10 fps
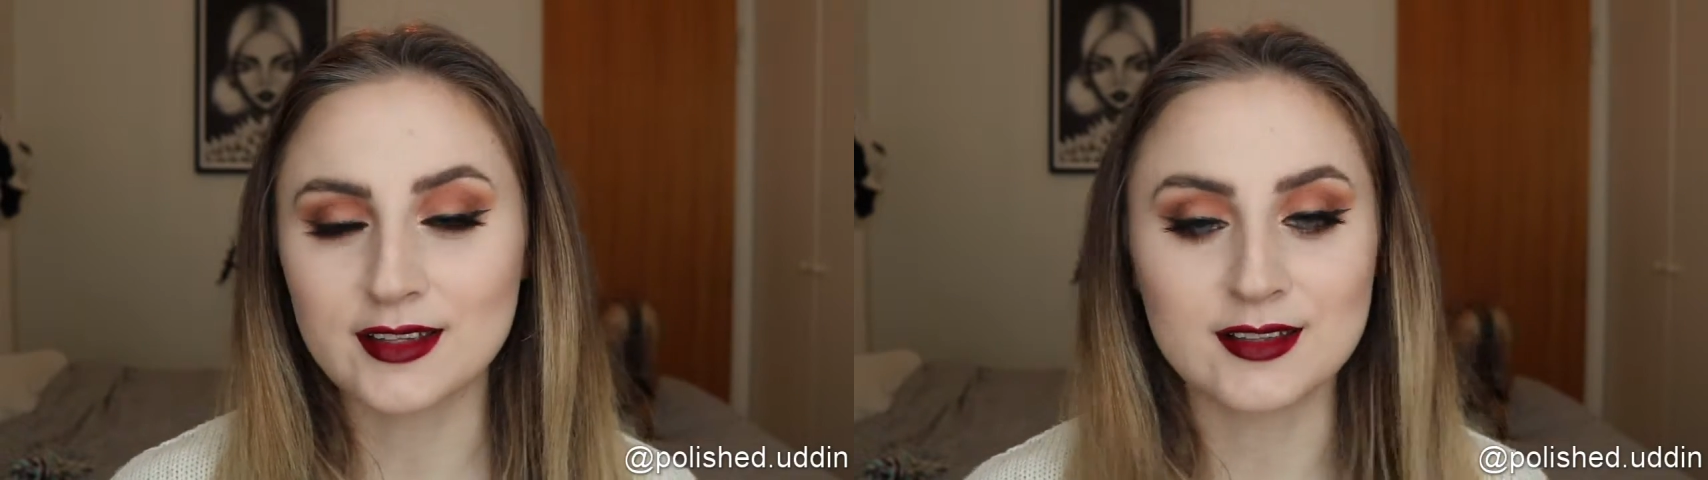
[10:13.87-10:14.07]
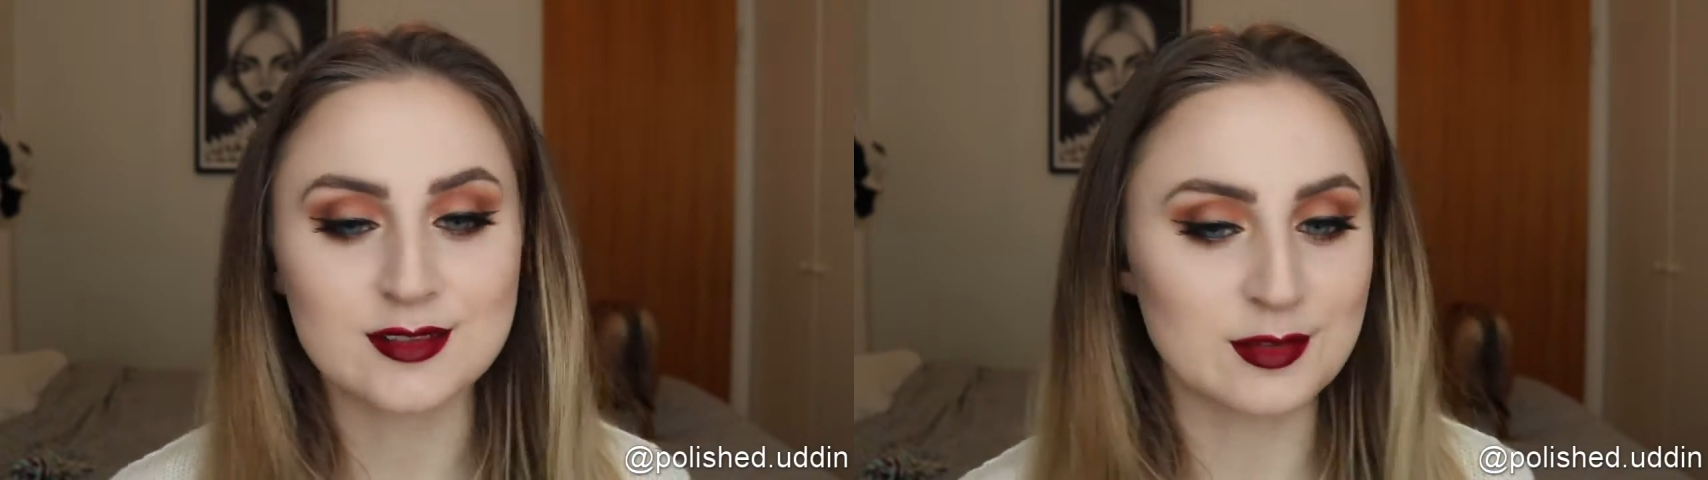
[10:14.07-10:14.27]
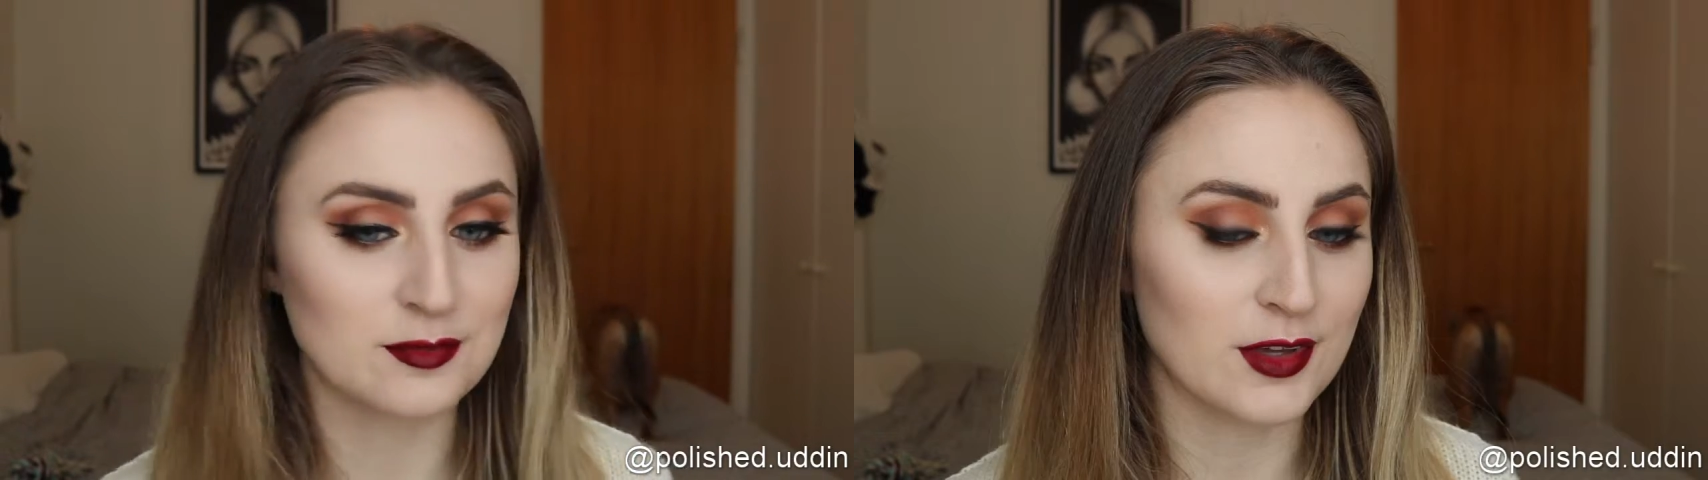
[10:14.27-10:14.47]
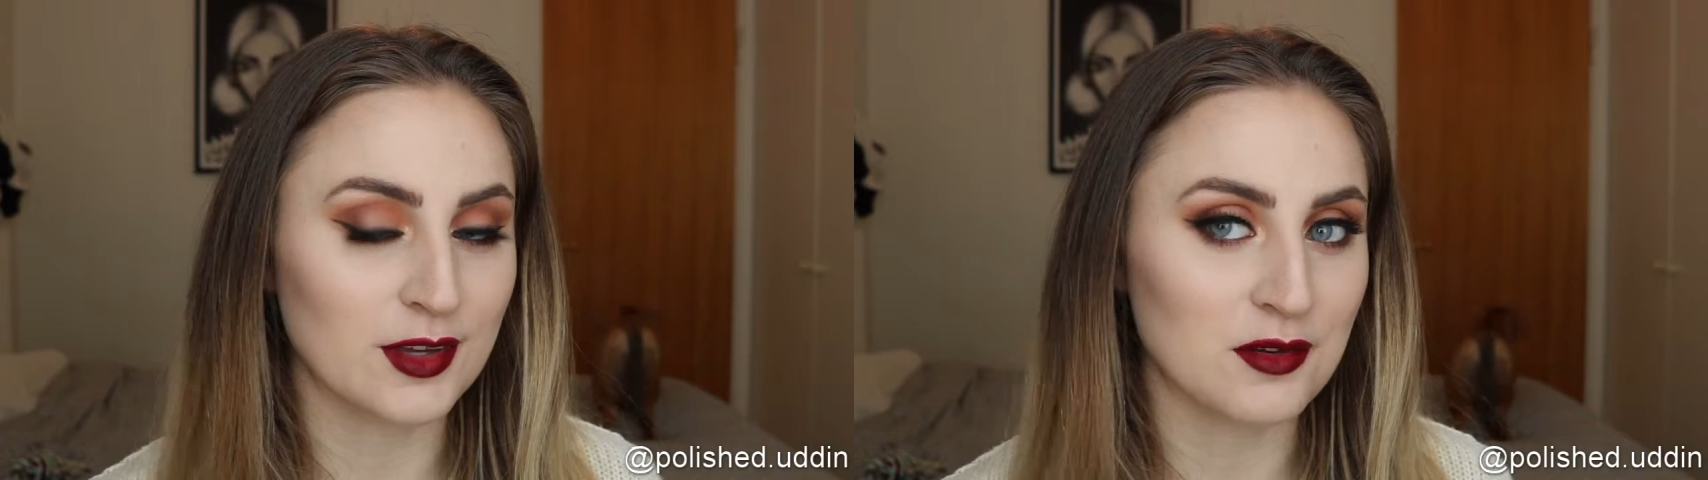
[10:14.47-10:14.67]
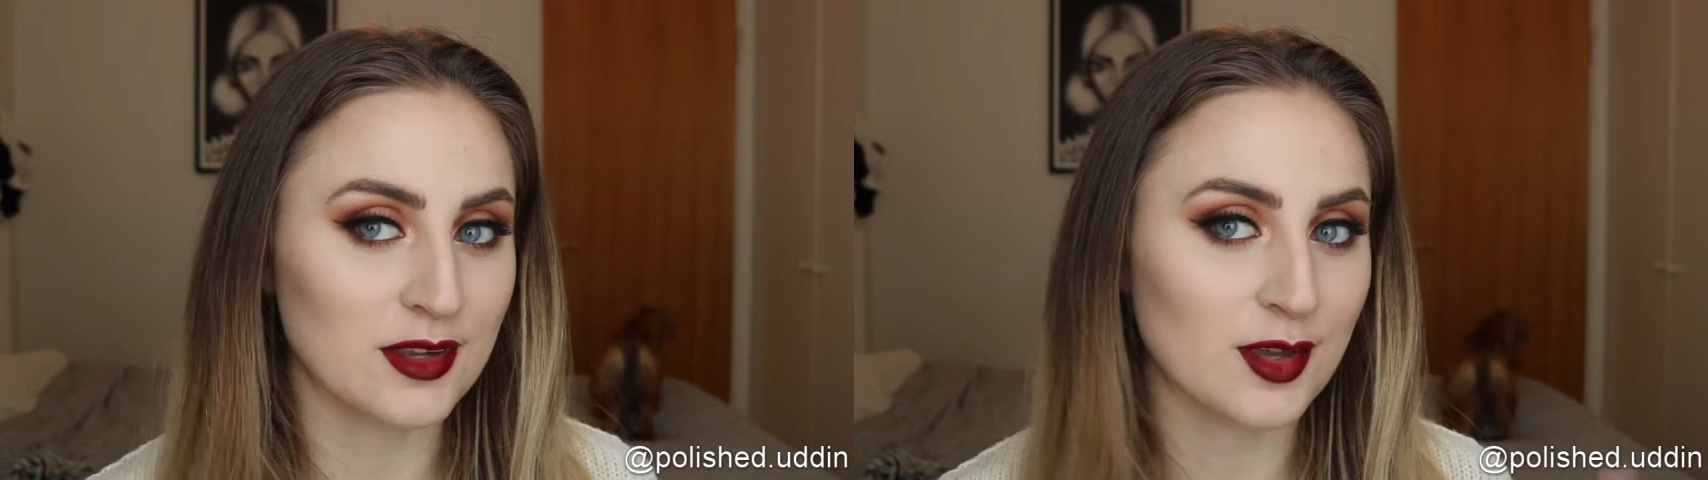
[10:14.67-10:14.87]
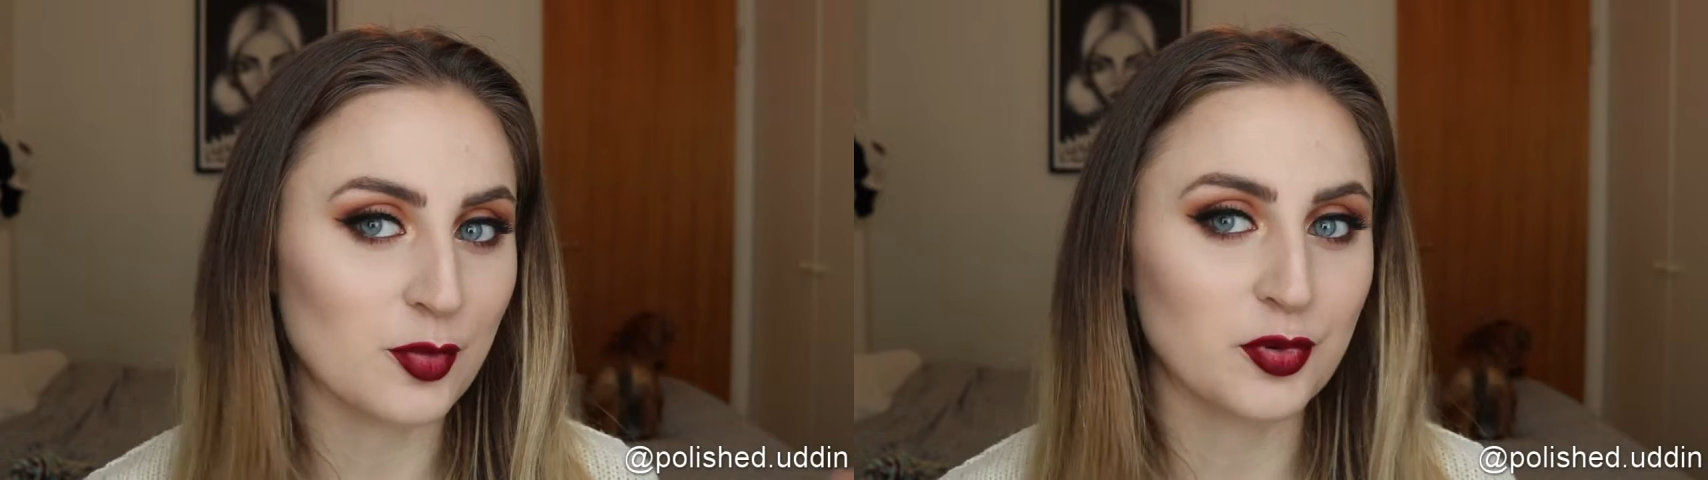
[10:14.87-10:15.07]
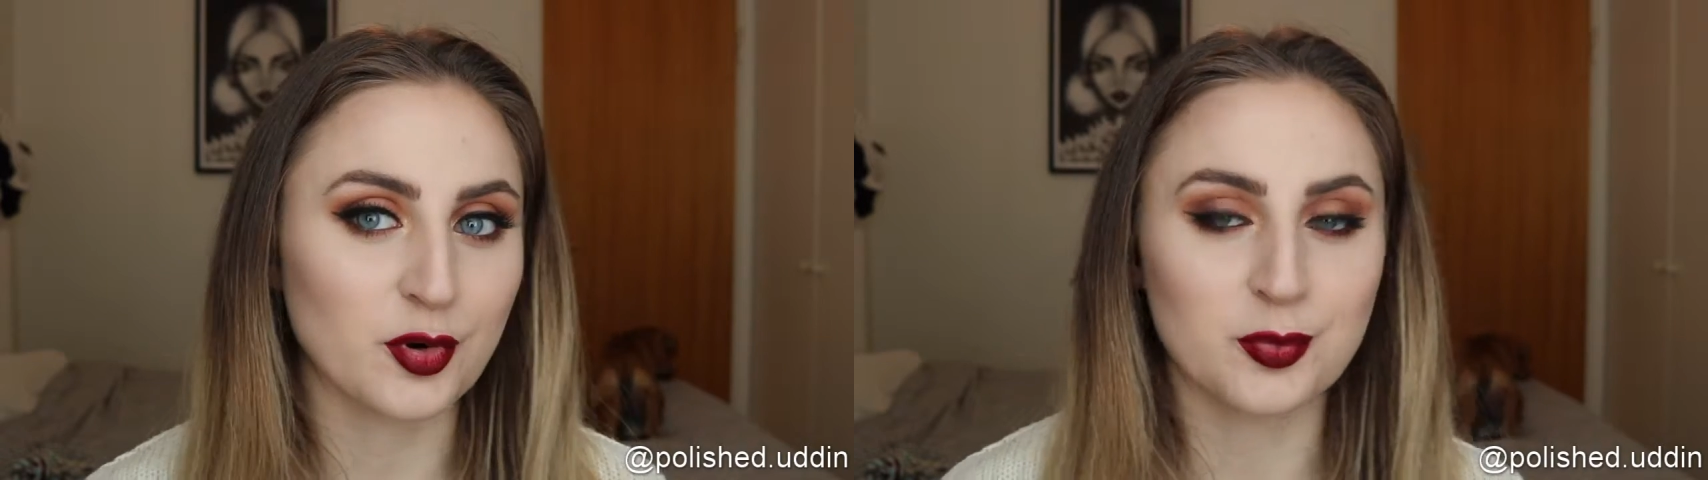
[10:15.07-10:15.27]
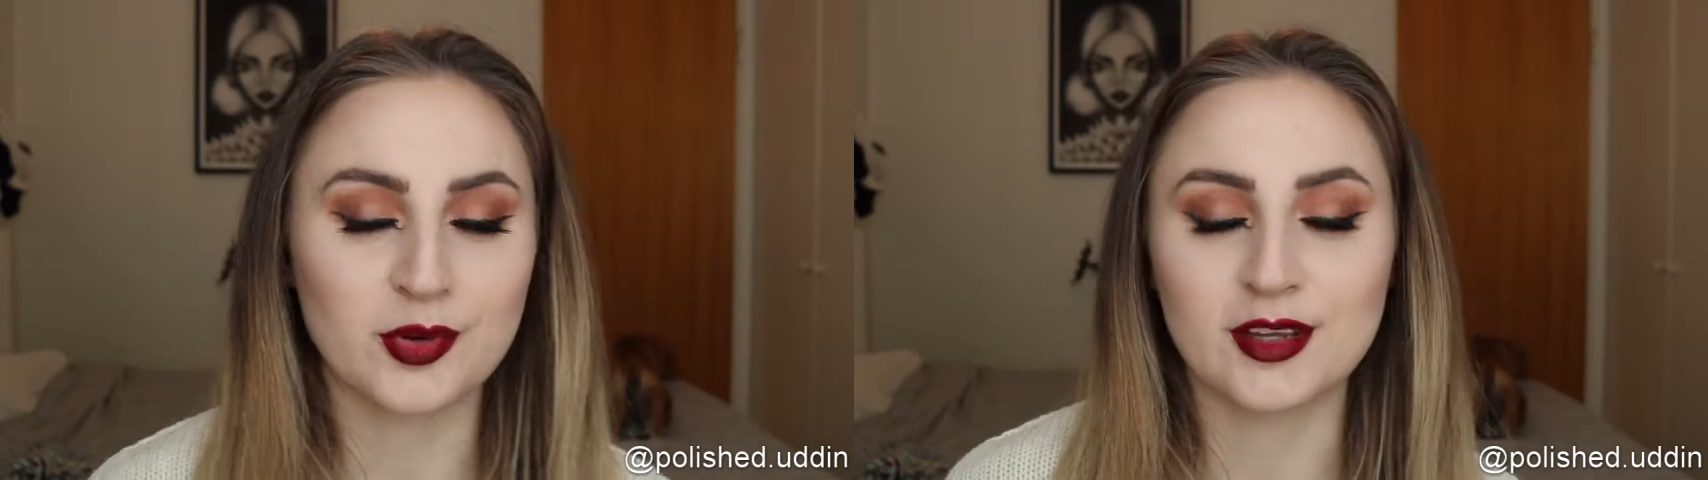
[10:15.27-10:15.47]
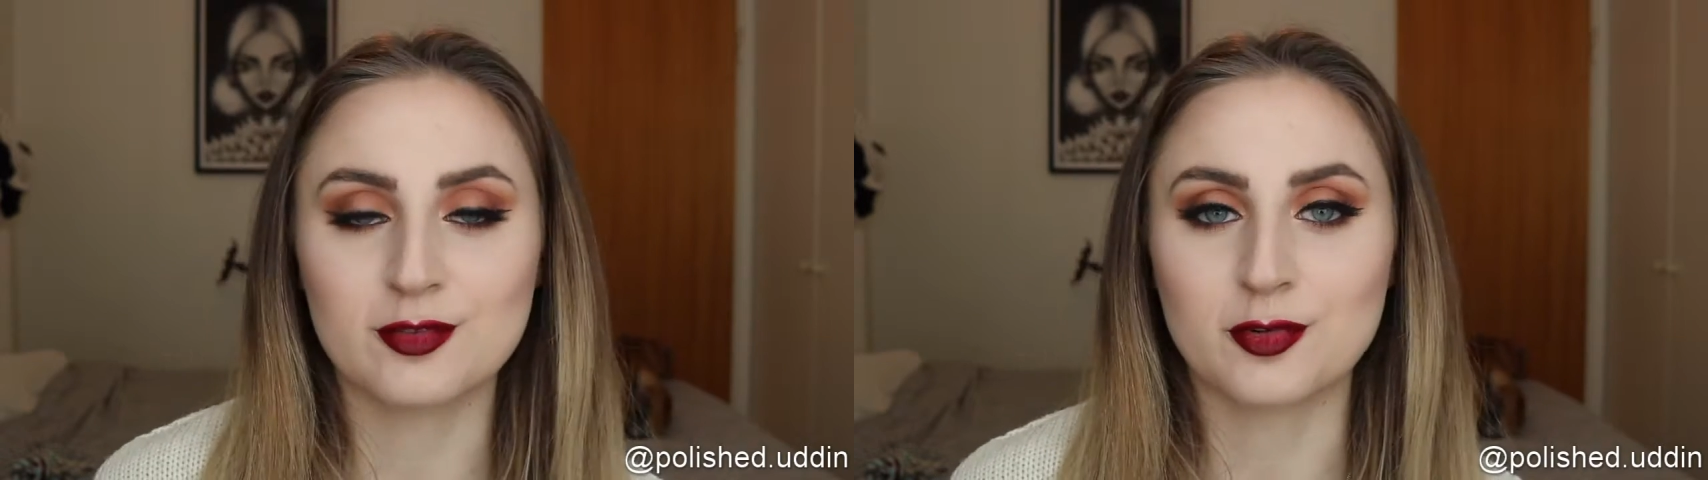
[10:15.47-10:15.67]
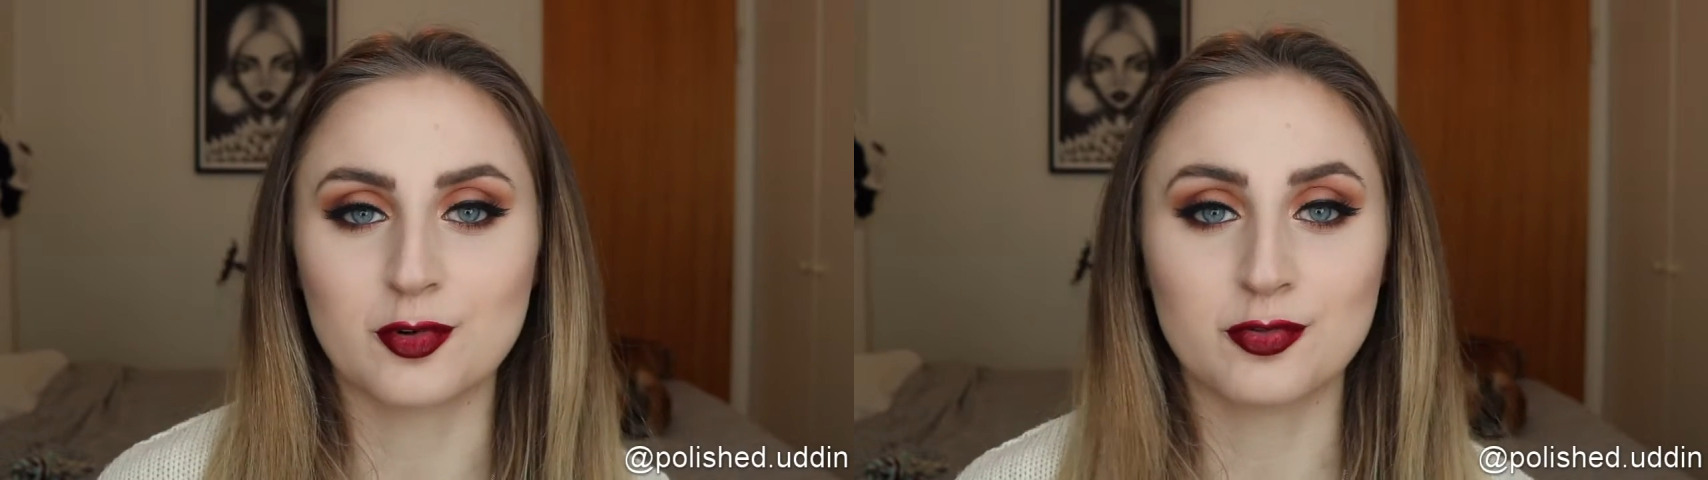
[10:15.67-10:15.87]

it's very appropriate for